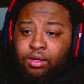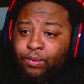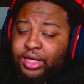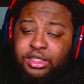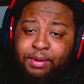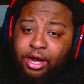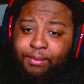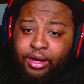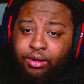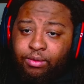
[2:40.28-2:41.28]
We can
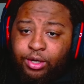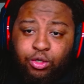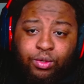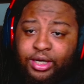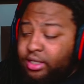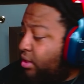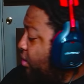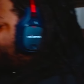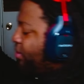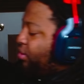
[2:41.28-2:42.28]
experiment. We can do this.
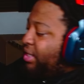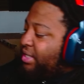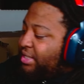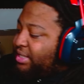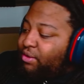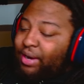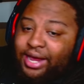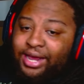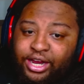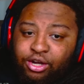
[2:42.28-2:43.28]
Bro, this seat right
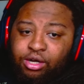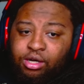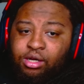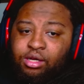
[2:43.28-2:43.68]
here,